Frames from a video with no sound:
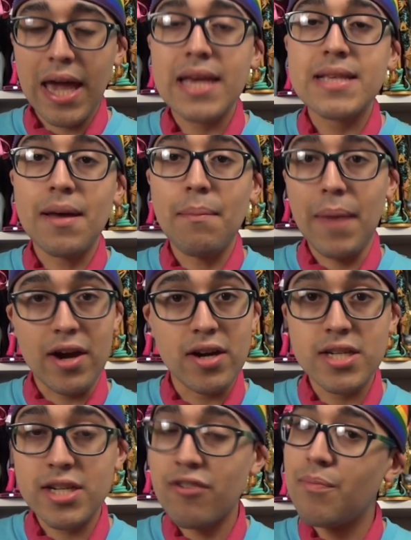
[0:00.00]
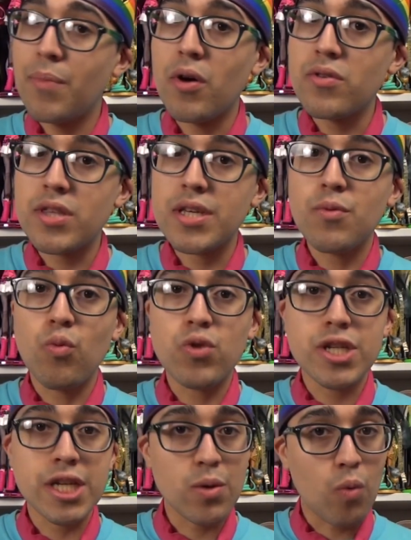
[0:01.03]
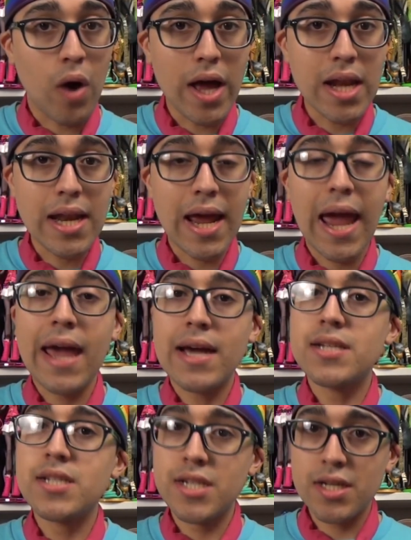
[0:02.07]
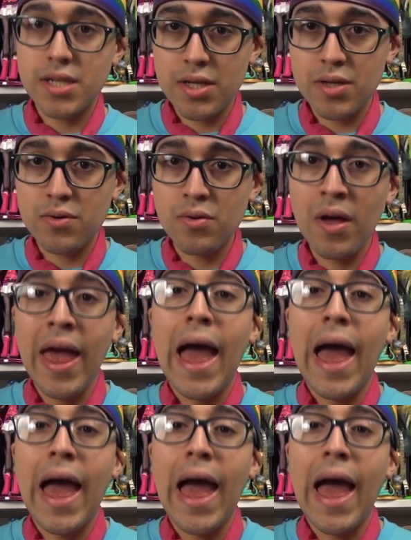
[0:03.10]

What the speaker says: is a marriage of both G1 and G2.